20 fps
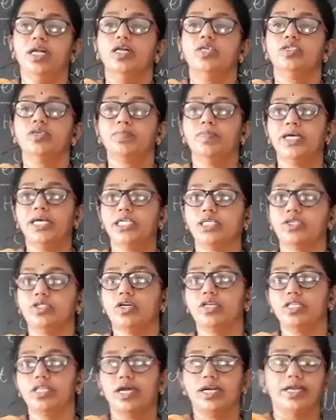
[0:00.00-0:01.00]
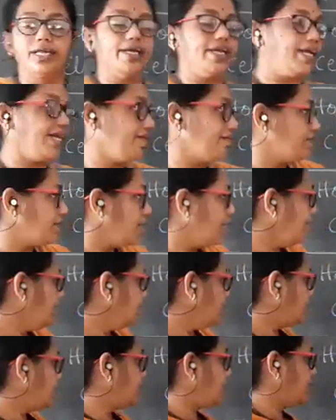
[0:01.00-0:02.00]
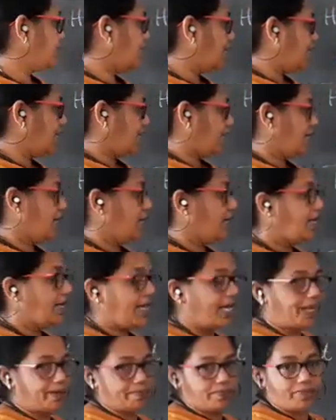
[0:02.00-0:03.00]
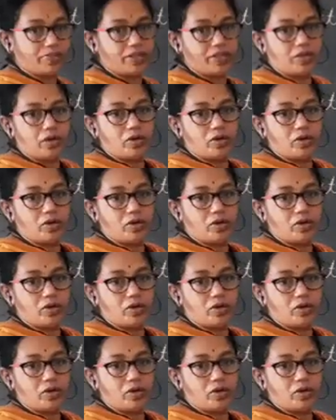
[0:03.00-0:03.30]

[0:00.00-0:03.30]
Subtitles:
So based on that, he gave the cell name.